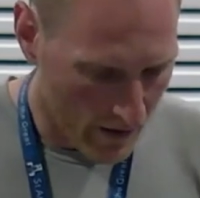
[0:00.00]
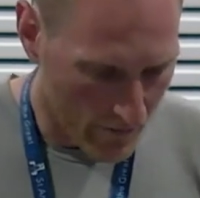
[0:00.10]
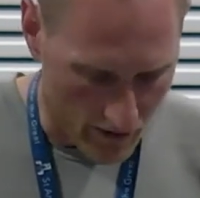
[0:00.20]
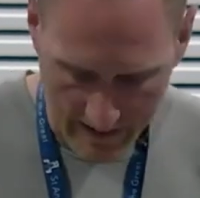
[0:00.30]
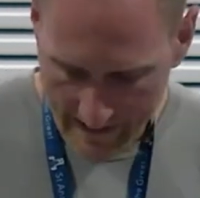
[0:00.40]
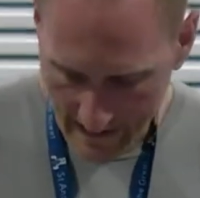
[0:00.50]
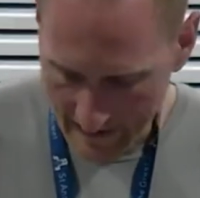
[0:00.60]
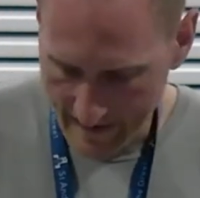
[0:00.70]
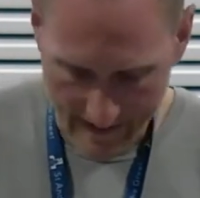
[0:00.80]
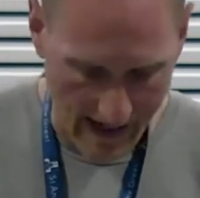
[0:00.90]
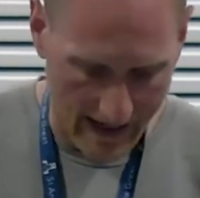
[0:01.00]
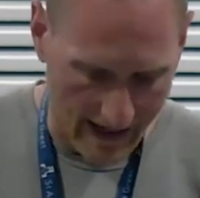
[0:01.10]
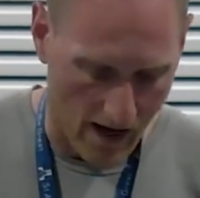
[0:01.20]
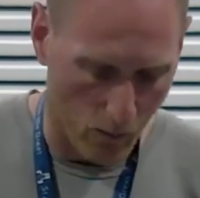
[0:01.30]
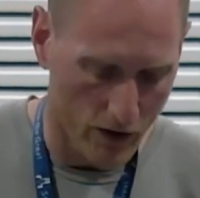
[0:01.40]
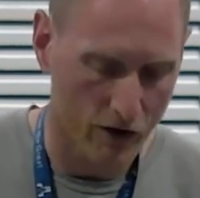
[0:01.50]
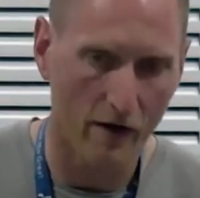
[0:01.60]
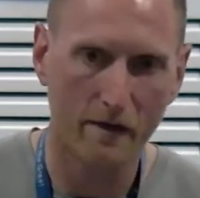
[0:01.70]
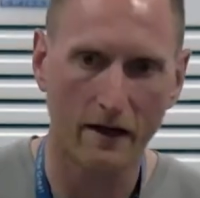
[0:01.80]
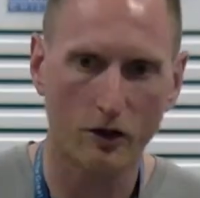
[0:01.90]
verses 8 to 10 again, which
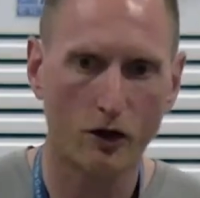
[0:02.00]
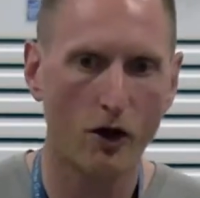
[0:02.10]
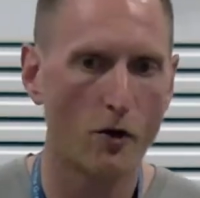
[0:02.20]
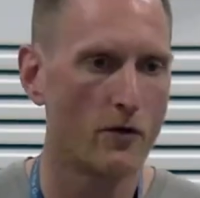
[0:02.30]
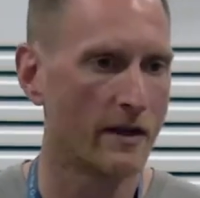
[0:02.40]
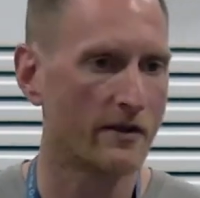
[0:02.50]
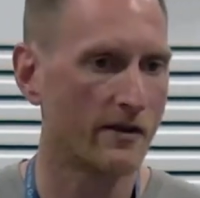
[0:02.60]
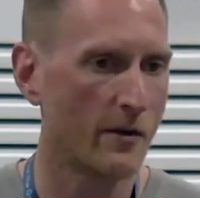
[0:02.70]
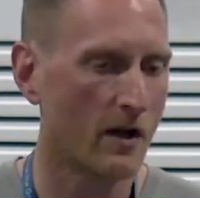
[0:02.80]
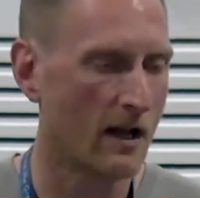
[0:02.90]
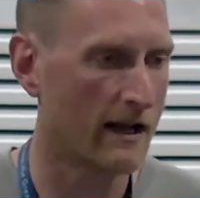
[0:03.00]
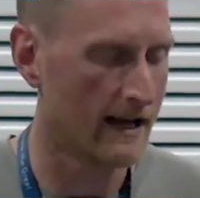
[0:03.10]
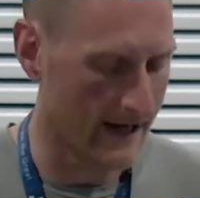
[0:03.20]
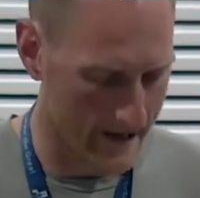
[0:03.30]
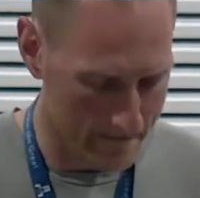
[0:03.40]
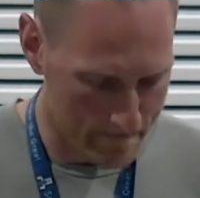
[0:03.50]
I think show this so clearly.